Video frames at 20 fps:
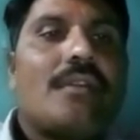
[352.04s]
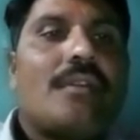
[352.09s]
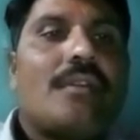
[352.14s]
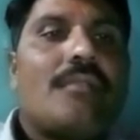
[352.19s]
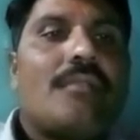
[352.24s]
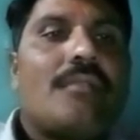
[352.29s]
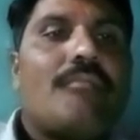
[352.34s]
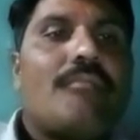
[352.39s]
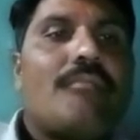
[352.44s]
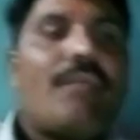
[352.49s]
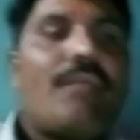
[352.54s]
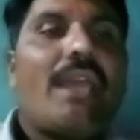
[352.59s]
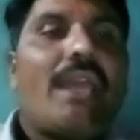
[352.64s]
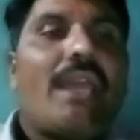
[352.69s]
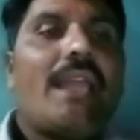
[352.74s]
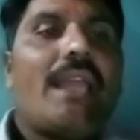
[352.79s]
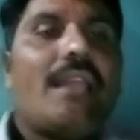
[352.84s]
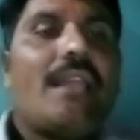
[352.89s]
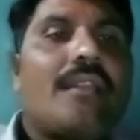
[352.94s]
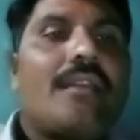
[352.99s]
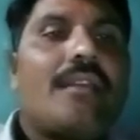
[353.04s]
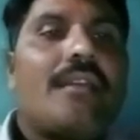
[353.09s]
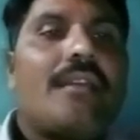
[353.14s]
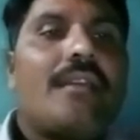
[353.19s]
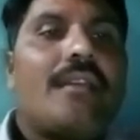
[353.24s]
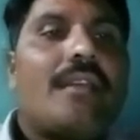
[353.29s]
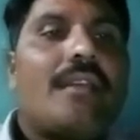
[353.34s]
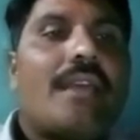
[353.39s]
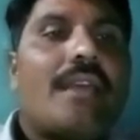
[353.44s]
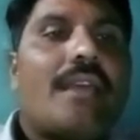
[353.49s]
male
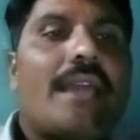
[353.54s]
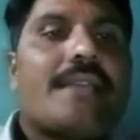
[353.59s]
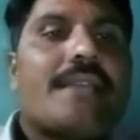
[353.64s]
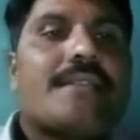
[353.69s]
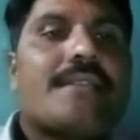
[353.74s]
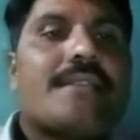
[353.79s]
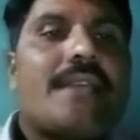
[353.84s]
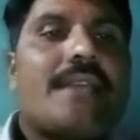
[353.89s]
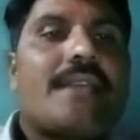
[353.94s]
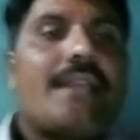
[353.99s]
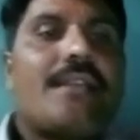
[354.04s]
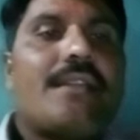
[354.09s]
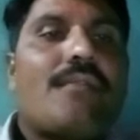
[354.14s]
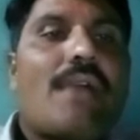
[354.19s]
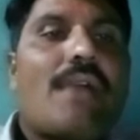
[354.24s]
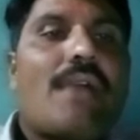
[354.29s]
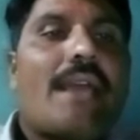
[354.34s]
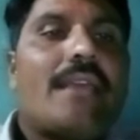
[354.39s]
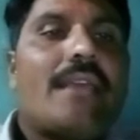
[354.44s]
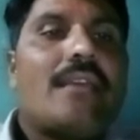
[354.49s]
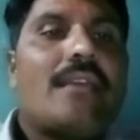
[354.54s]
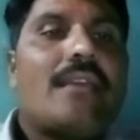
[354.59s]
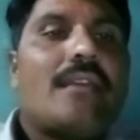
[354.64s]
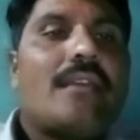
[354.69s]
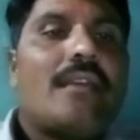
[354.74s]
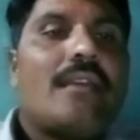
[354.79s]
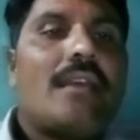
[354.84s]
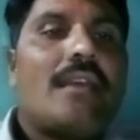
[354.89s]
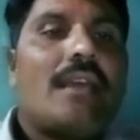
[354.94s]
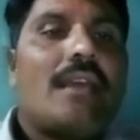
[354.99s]
X and Y,
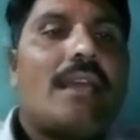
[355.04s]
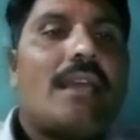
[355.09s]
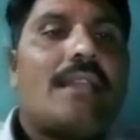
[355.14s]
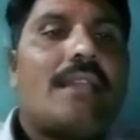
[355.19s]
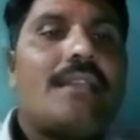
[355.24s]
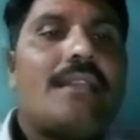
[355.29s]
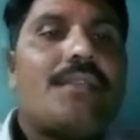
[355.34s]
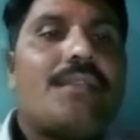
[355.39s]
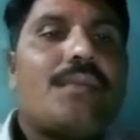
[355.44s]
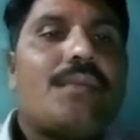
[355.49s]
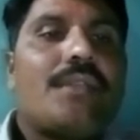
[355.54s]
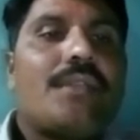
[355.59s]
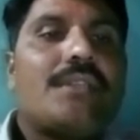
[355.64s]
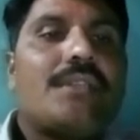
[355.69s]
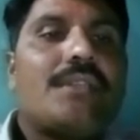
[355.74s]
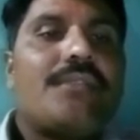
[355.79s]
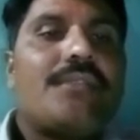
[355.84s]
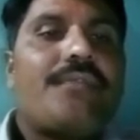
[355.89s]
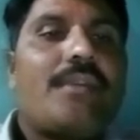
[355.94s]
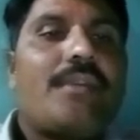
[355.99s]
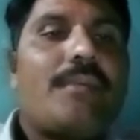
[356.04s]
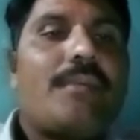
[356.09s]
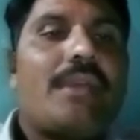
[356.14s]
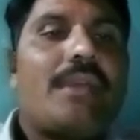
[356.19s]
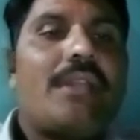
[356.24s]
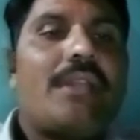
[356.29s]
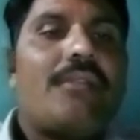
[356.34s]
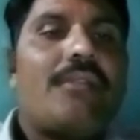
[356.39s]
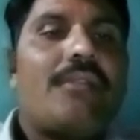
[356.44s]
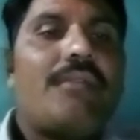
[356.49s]
and this one is the
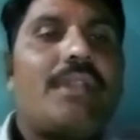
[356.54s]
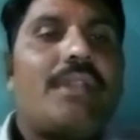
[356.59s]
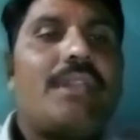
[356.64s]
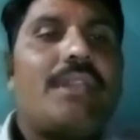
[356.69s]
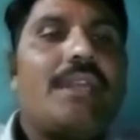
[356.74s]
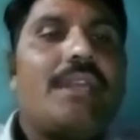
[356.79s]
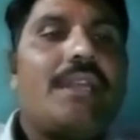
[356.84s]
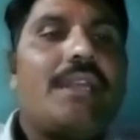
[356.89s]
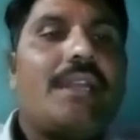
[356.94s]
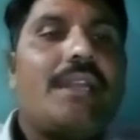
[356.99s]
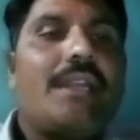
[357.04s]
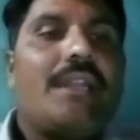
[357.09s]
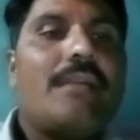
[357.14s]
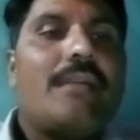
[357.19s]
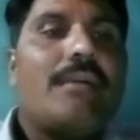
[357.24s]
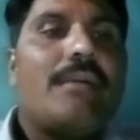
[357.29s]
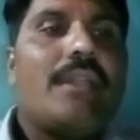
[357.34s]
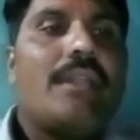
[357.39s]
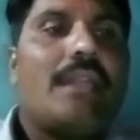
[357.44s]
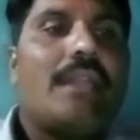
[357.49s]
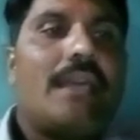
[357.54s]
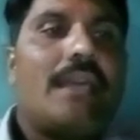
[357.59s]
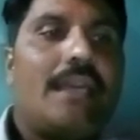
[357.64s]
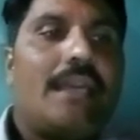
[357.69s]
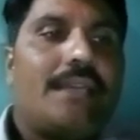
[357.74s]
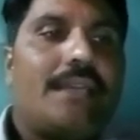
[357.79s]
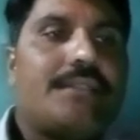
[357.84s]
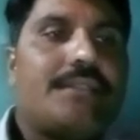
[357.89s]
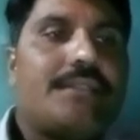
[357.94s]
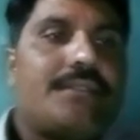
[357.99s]
female with the double
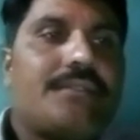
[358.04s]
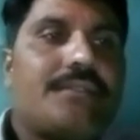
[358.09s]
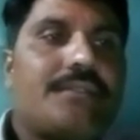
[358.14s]
X.